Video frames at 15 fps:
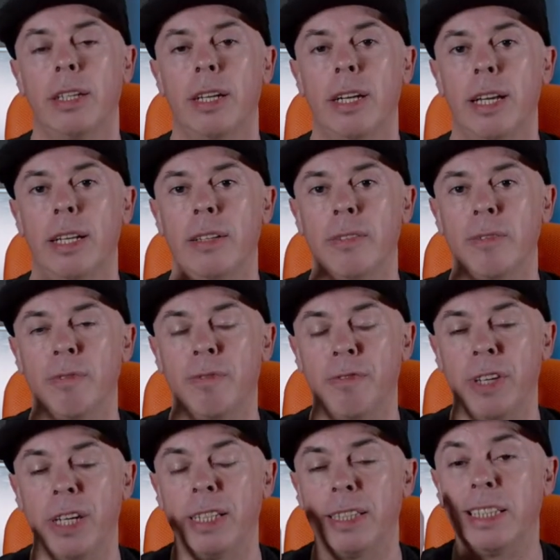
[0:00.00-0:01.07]
and
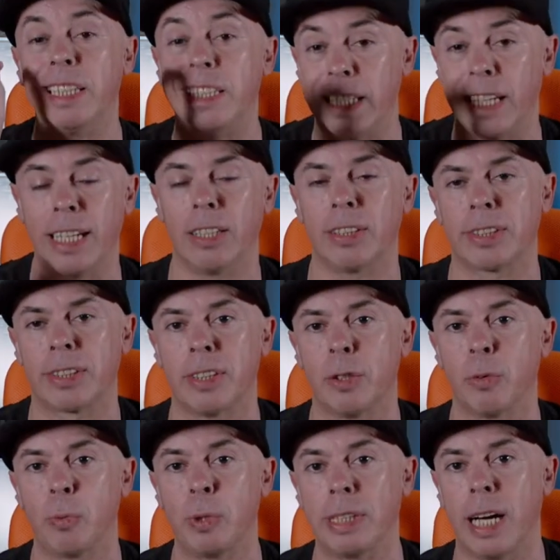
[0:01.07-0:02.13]
very details
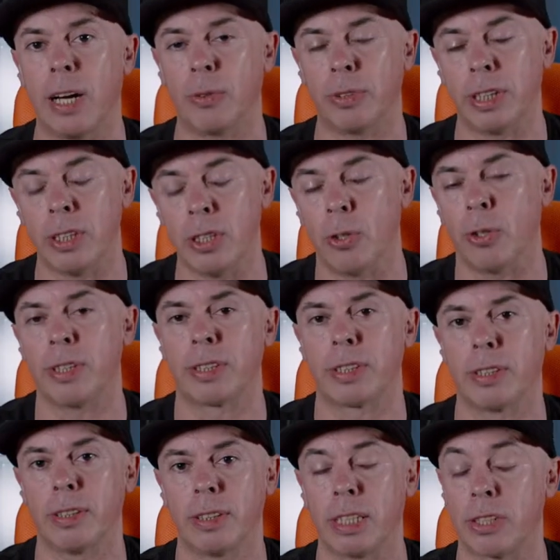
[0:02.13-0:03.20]
without the
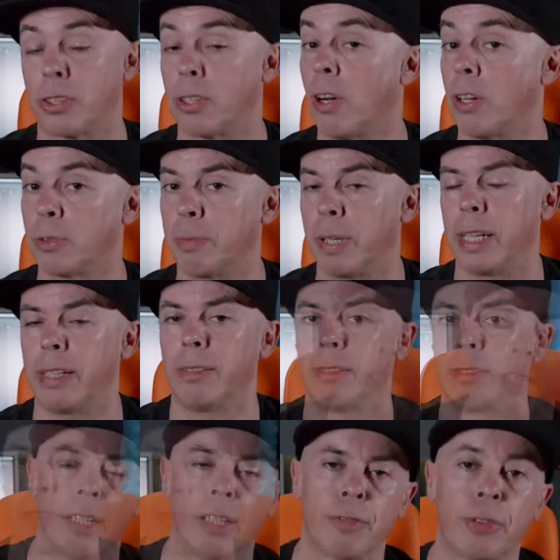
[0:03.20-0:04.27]
noise that is caused by.
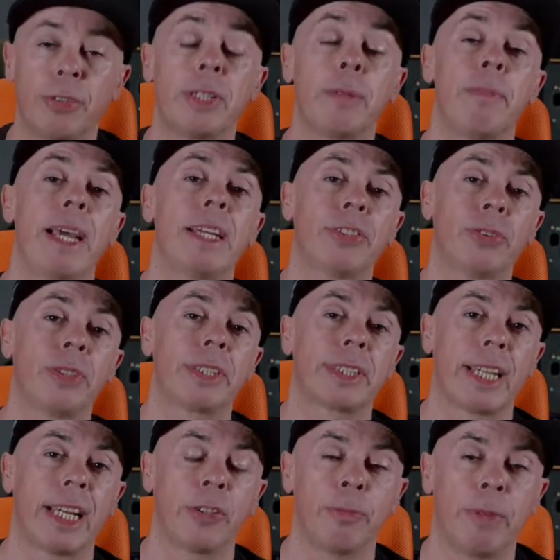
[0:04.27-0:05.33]
From the mastering
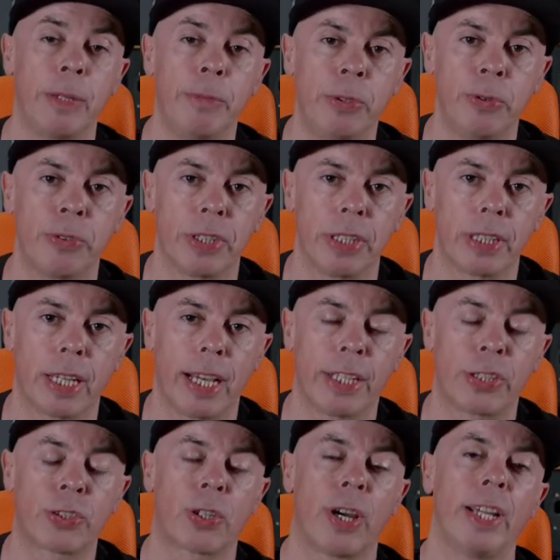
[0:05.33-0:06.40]
side of my music, I
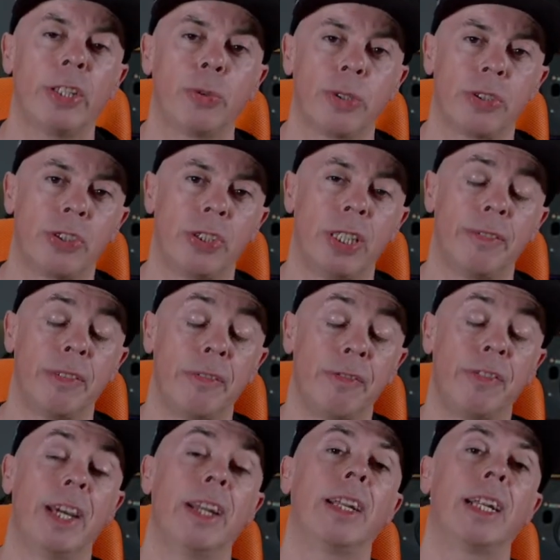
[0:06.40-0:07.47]
try to achieve a
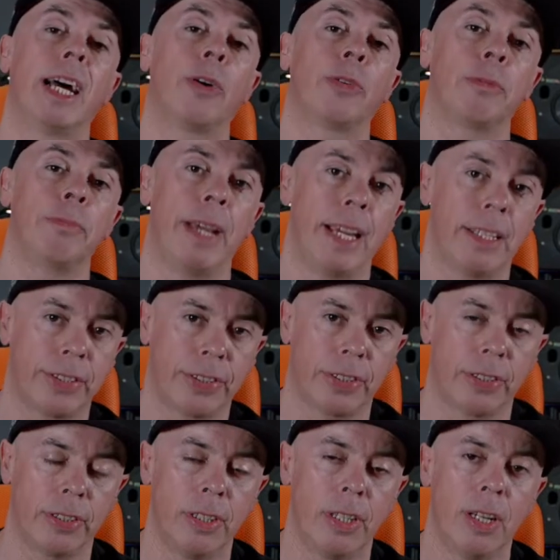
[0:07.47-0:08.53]
very loud
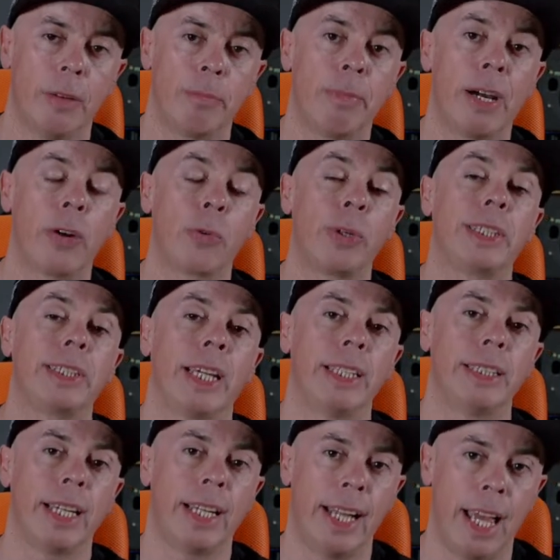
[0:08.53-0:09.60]
master, but
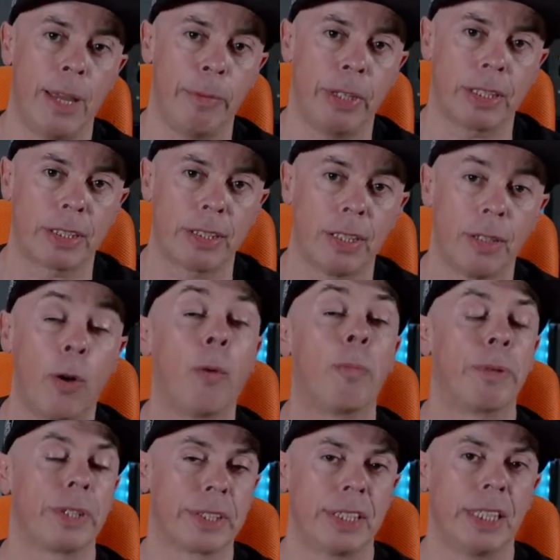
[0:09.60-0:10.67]
retain dynamics or
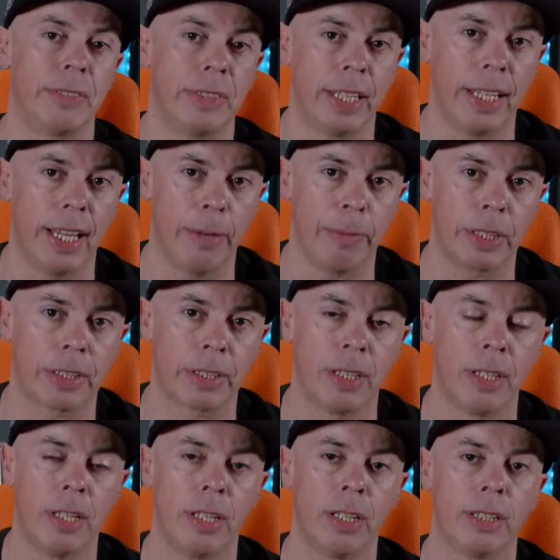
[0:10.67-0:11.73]
perceived dynamics.
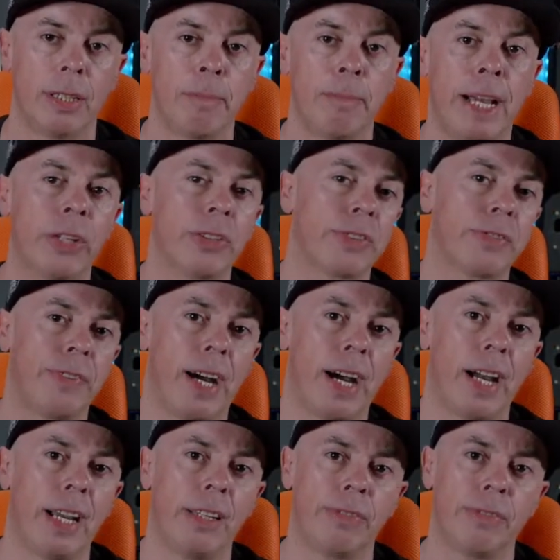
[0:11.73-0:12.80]
The
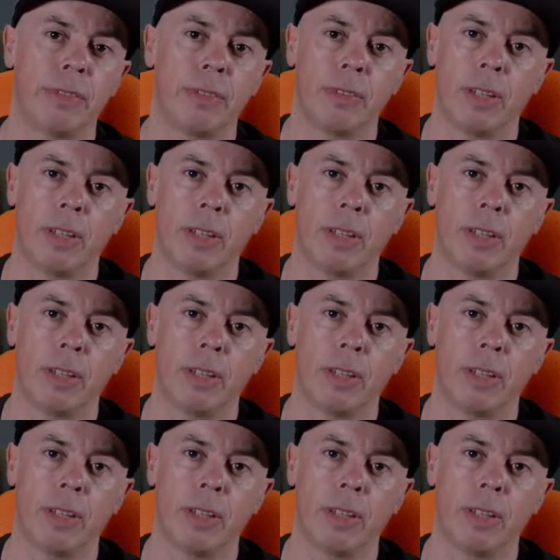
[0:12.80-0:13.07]
-5